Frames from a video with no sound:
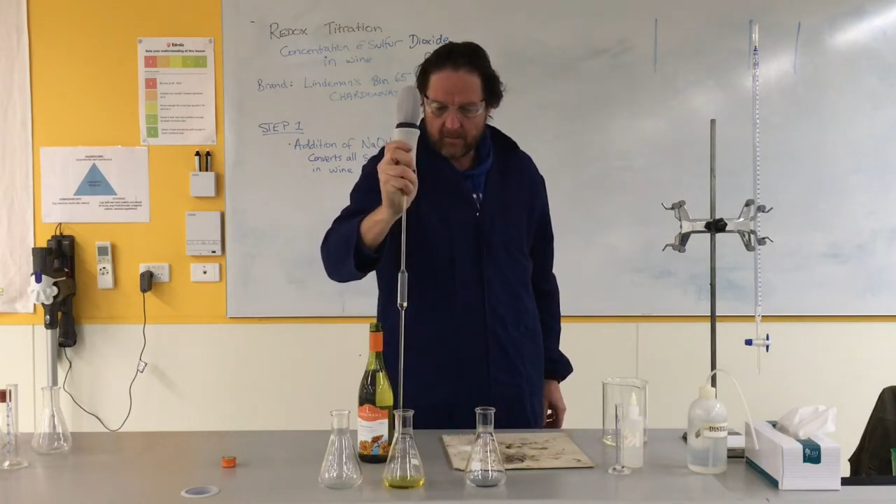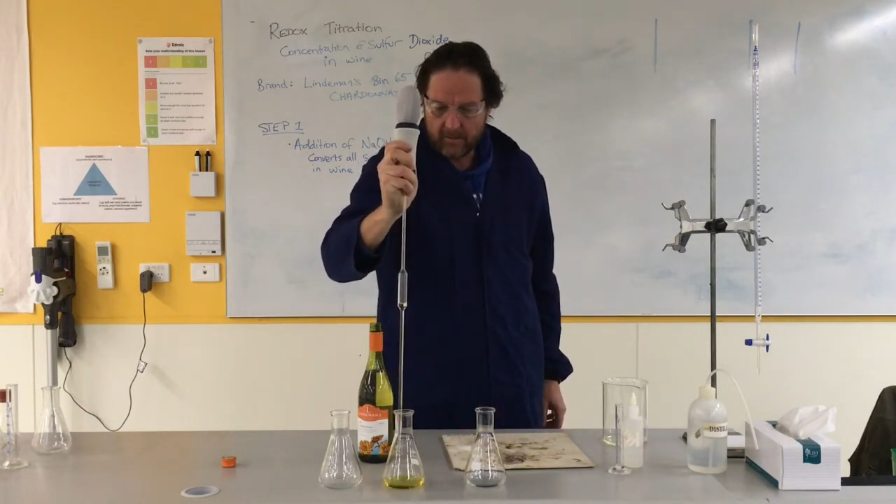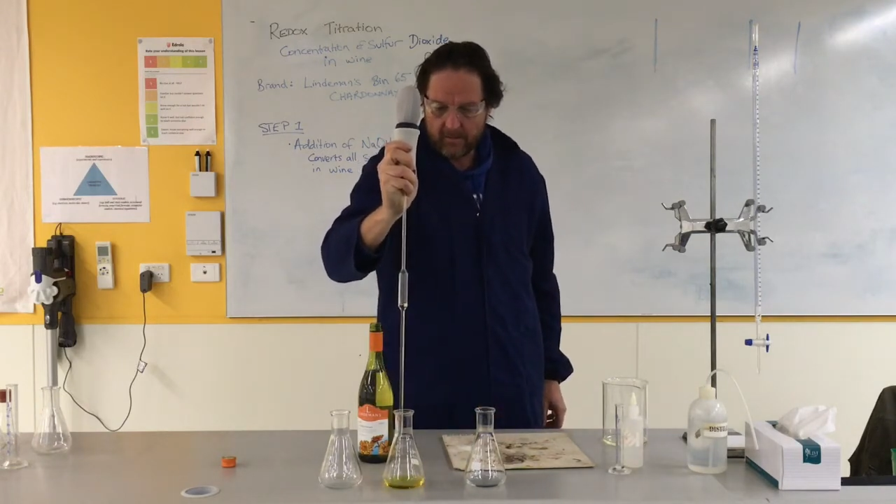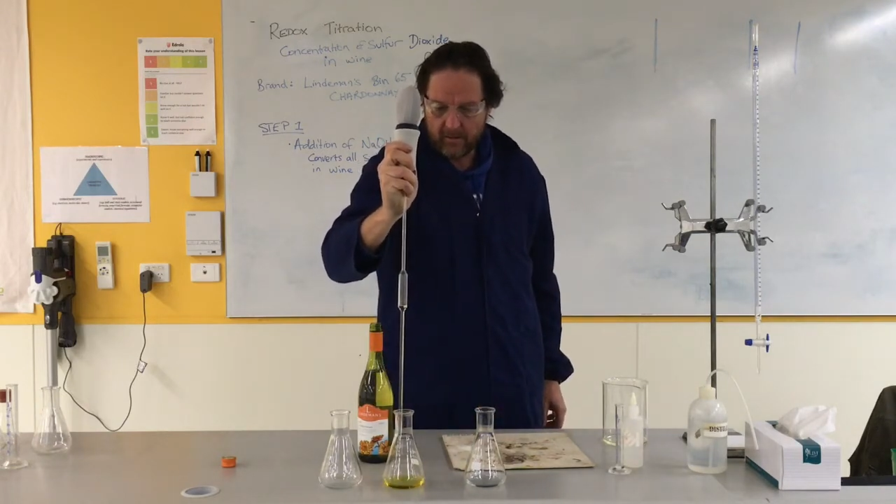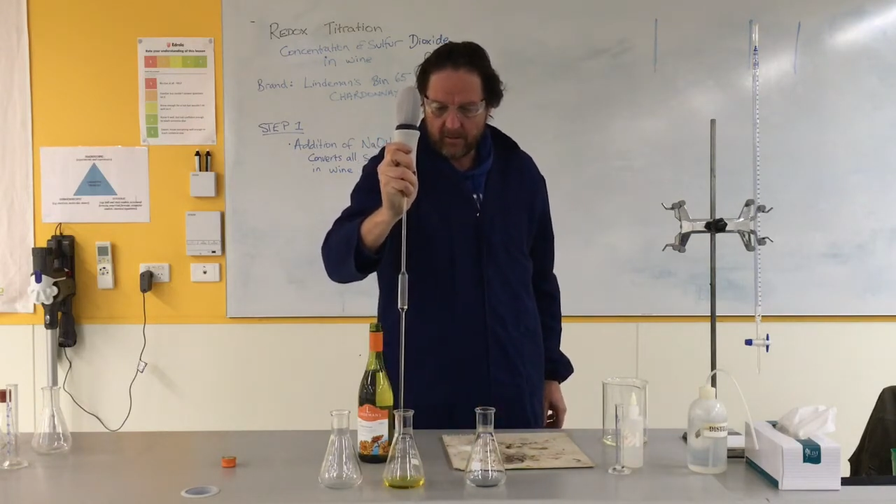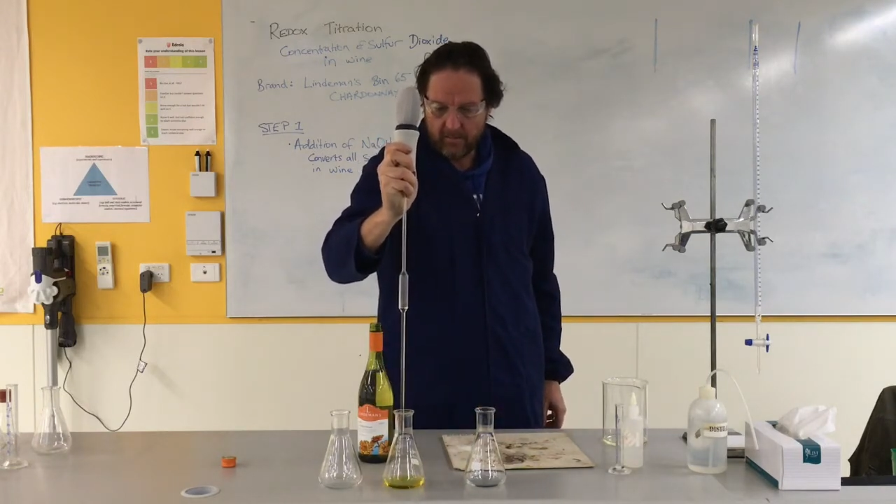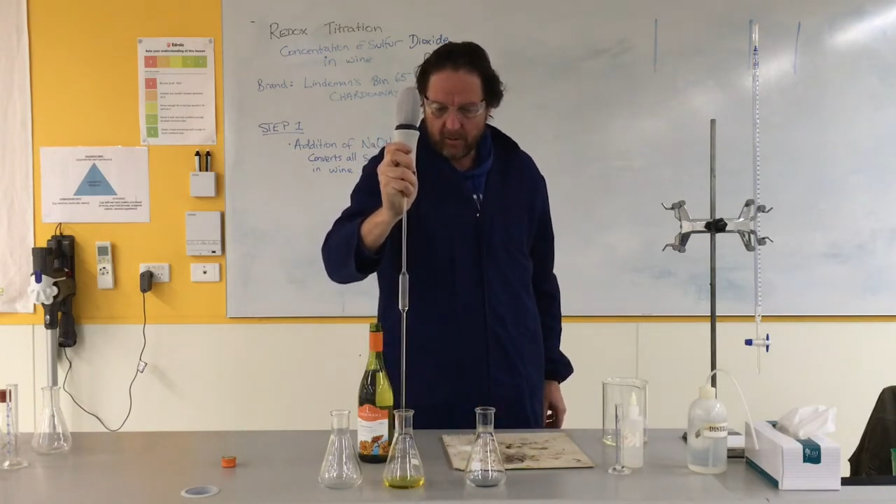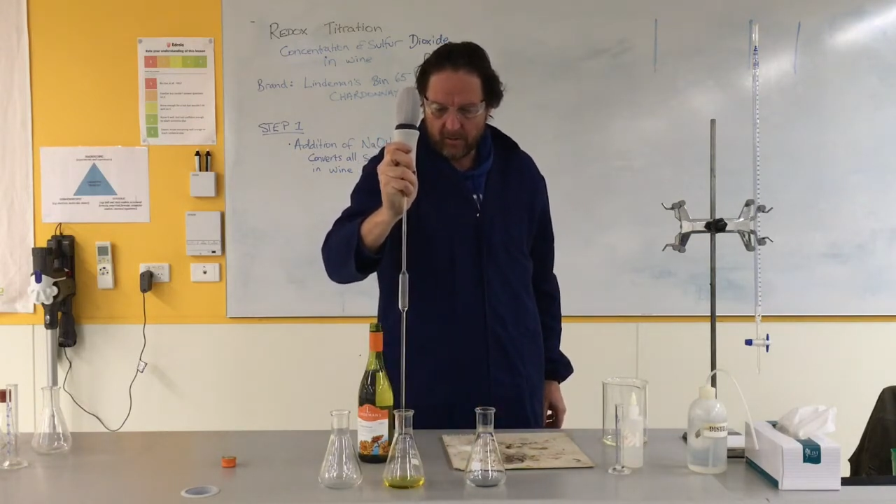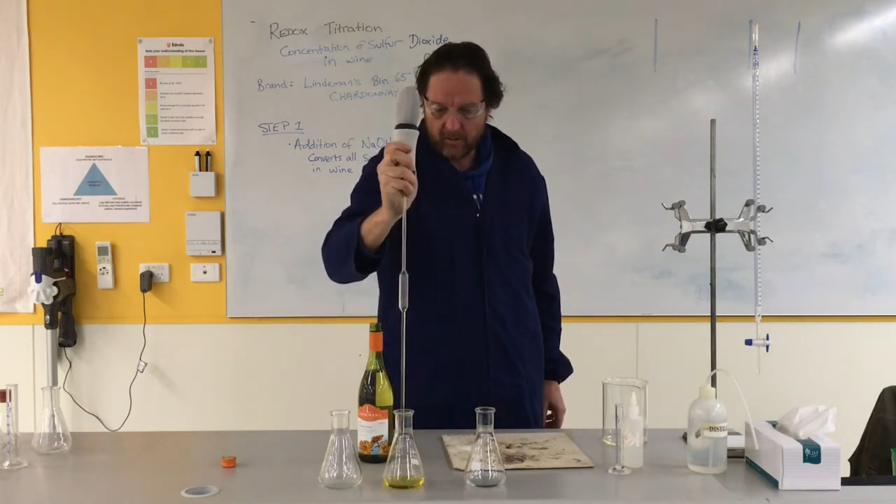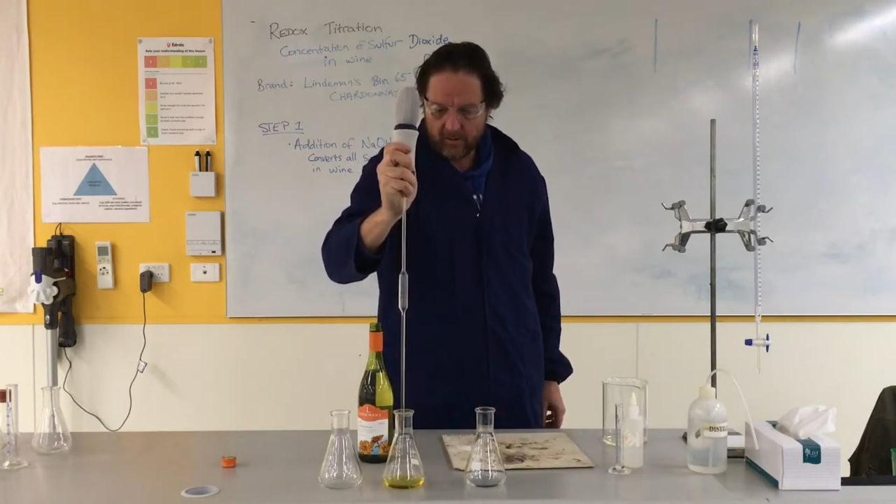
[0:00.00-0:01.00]
uh, sodium
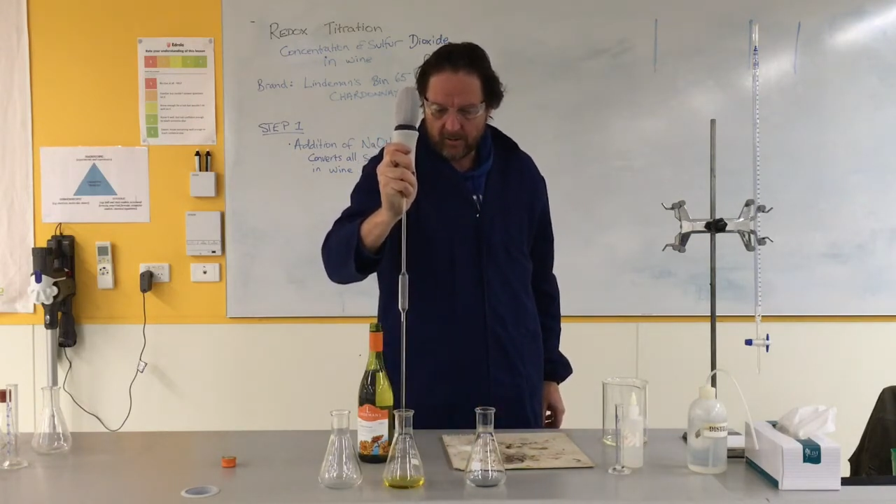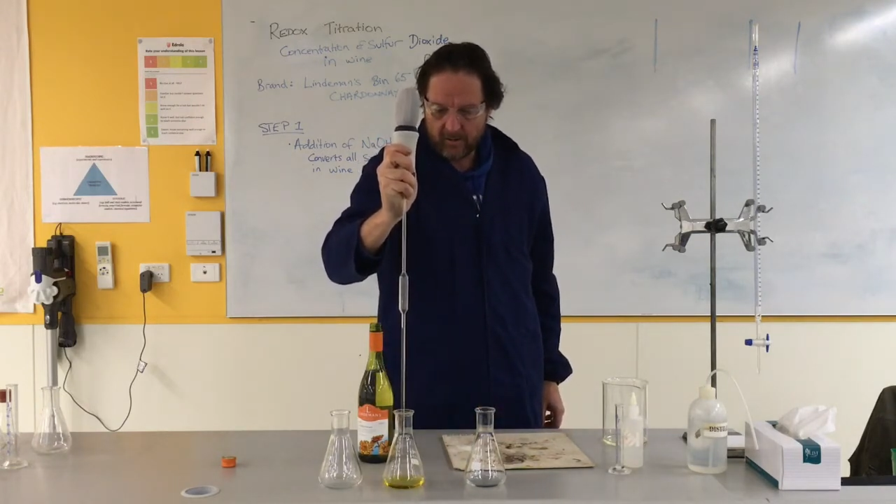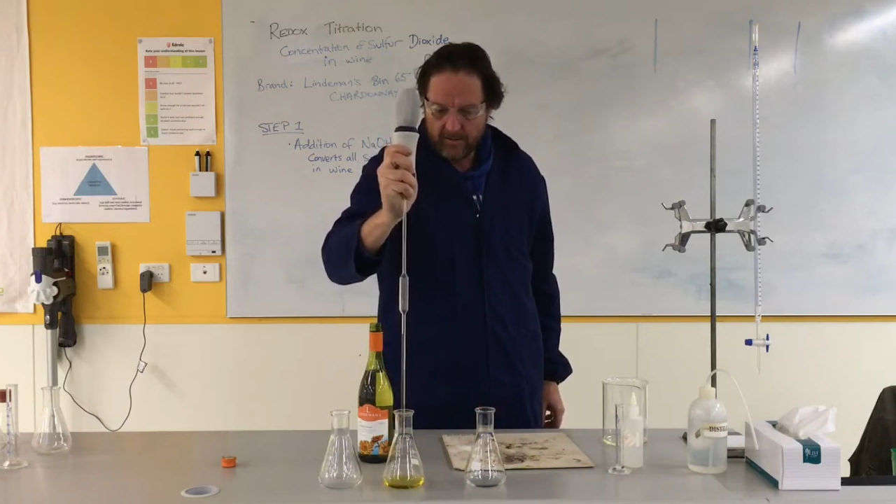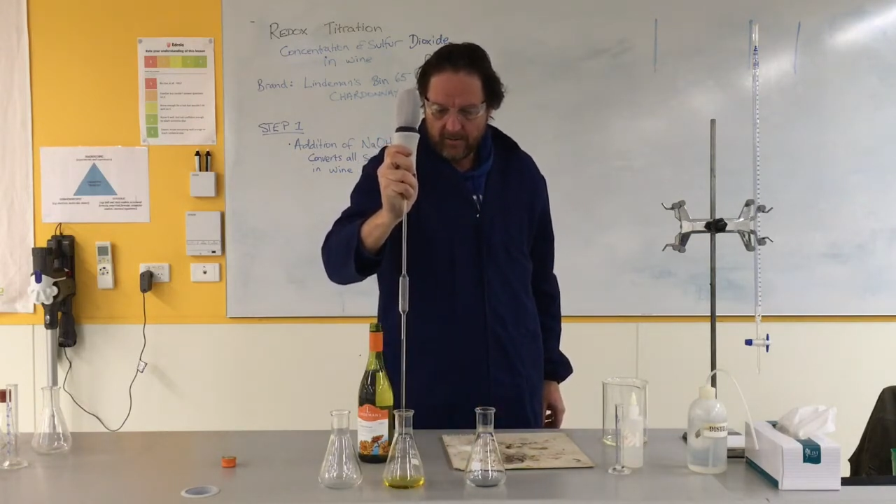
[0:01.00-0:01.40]
hydroxide.